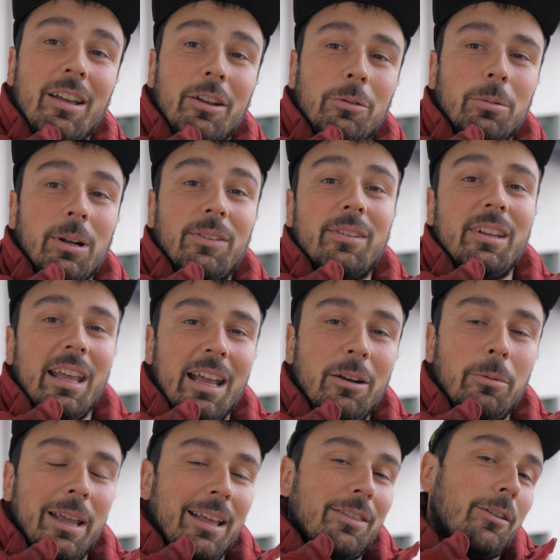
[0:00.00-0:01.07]
Towards the
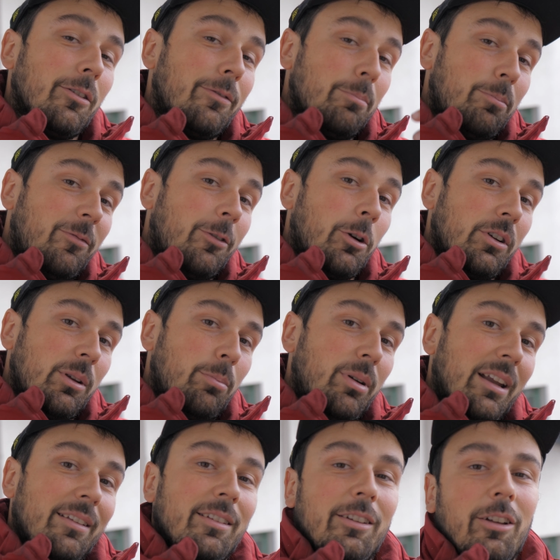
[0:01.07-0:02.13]
end we had the 40
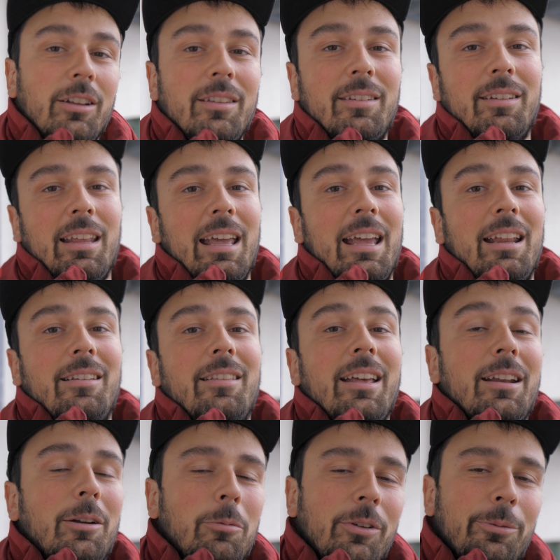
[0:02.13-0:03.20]
plus knots, and
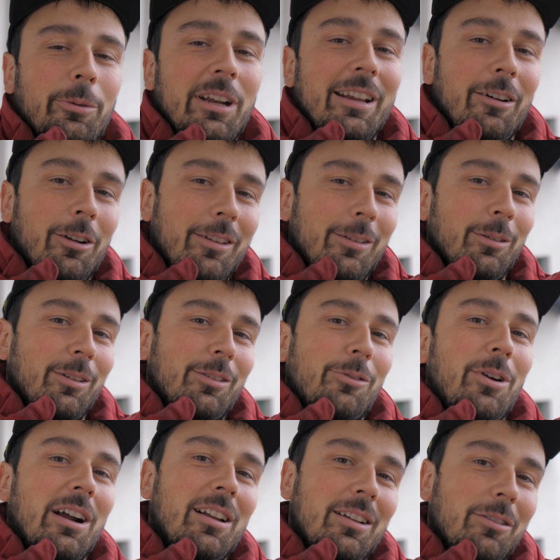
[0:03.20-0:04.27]
then it was really also a
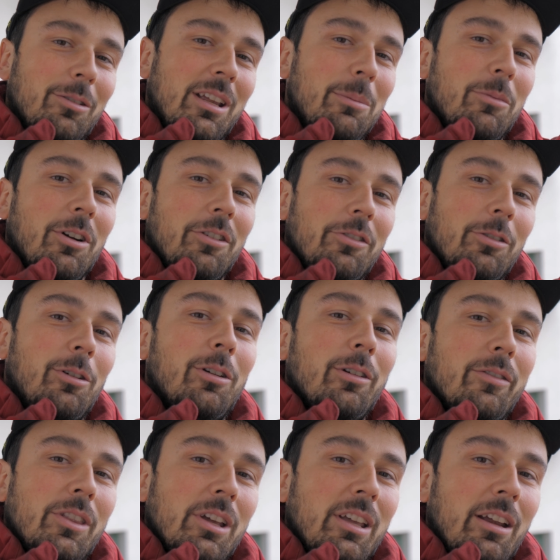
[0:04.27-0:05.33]
struggle to keep control
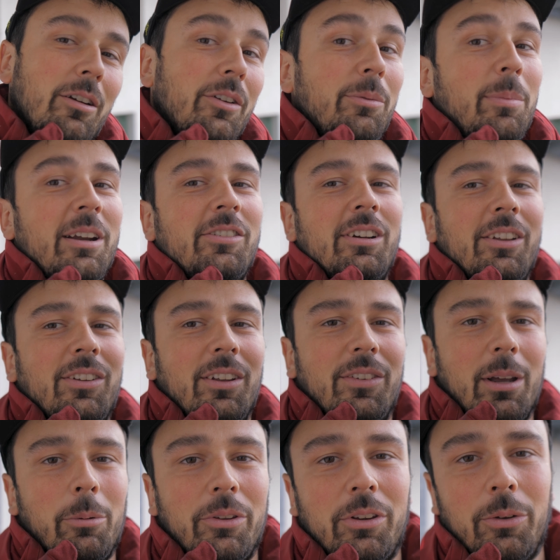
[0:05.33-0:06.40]
over the gear, especially
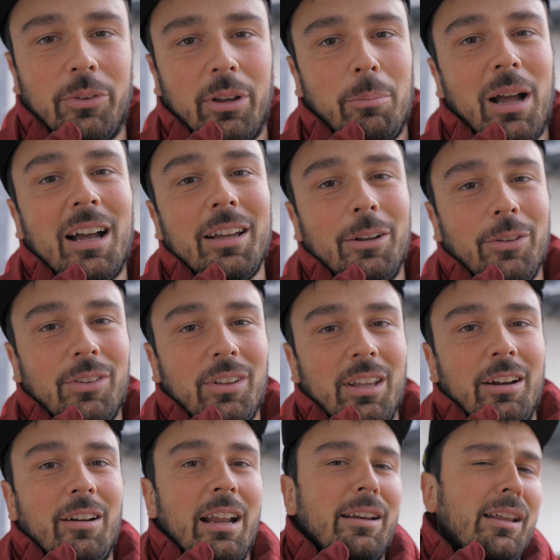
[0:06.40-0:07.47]
since I was using Mario's
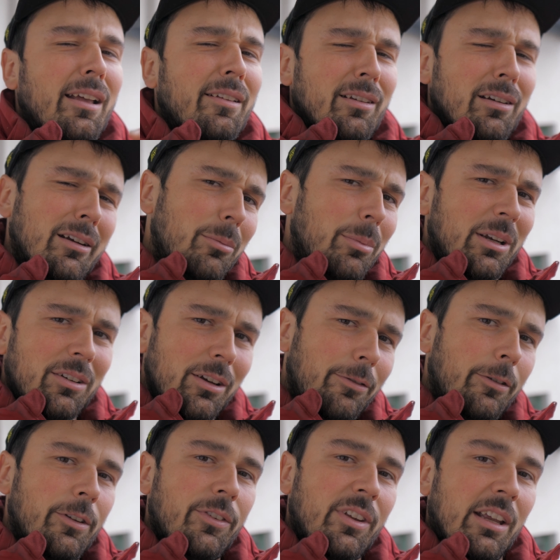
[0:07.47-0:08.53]
gear and he has a little bit
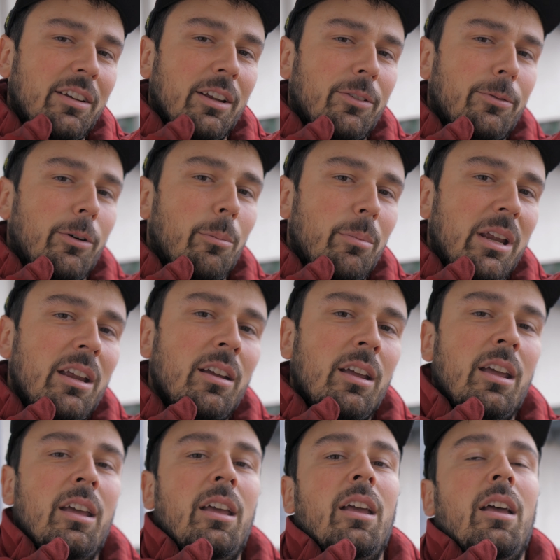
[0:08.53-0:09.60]
different settings from me.
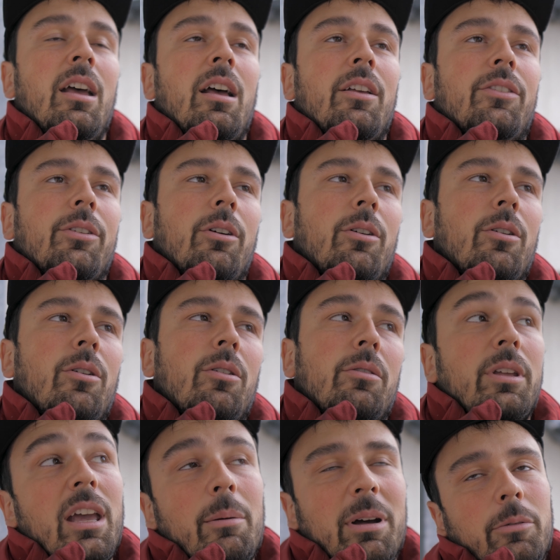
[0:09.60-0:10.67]
So
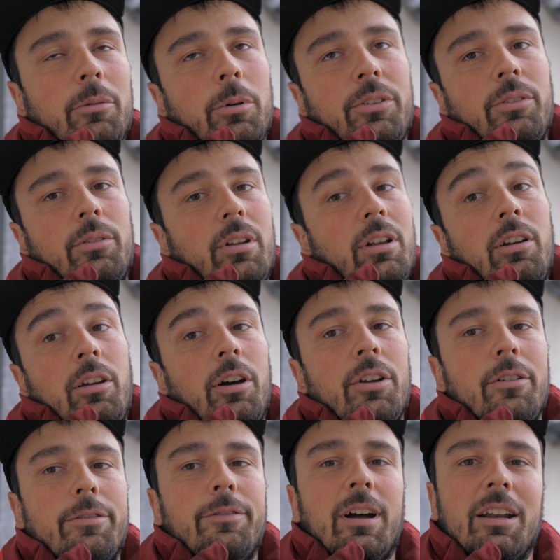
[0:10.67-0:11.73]
yeah, was a lot
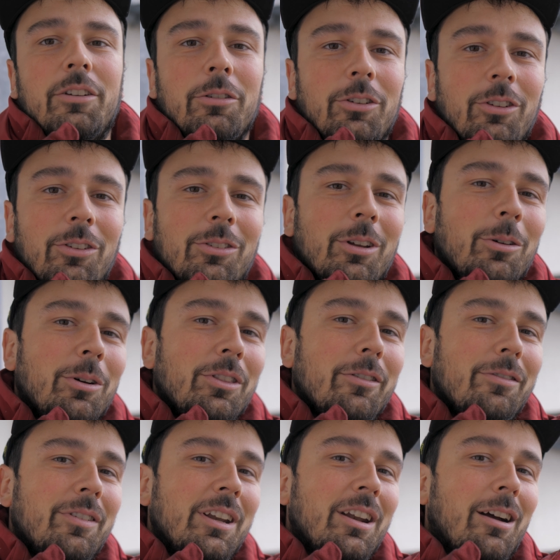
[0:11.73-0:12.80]
of fun to just go on the
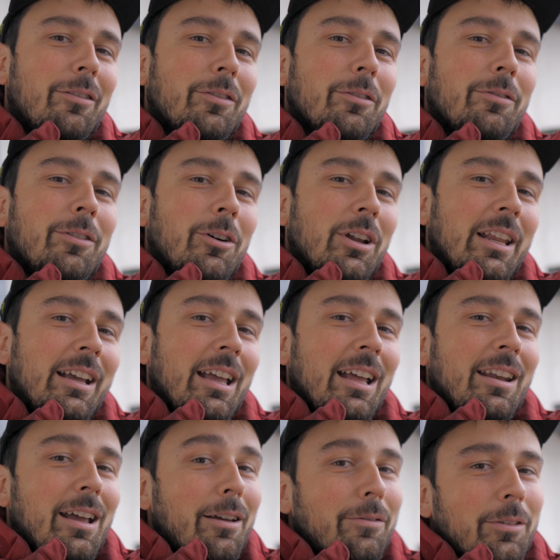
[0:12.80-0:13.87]
fin after foiling,
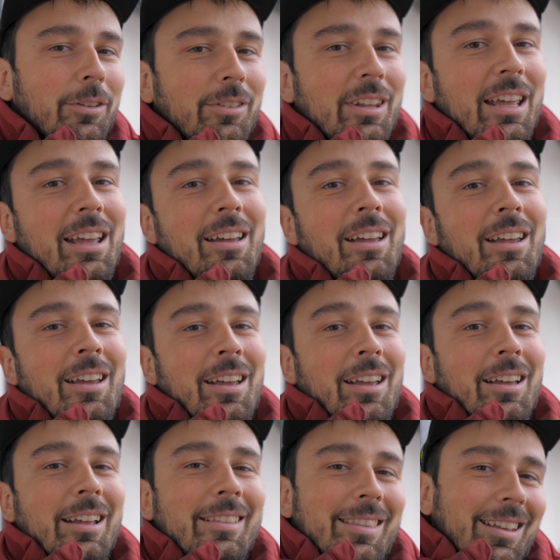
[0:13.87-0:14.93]
and I have to say,
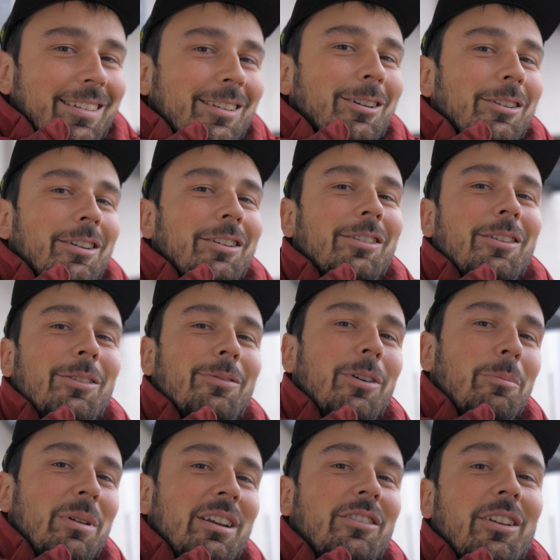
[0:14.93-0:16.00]
in these conditions,
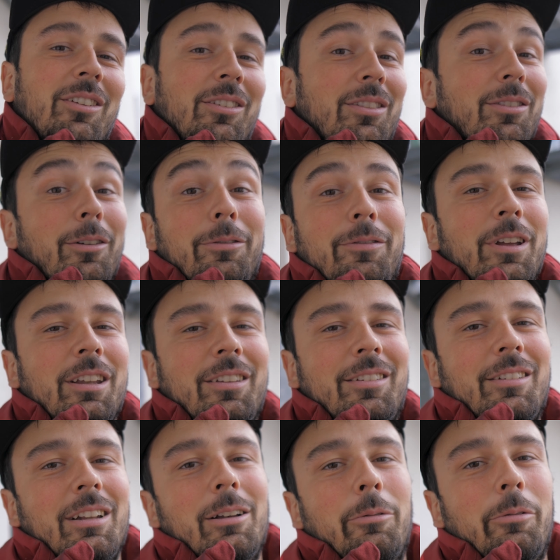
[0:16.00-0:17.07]
for me, just the fin still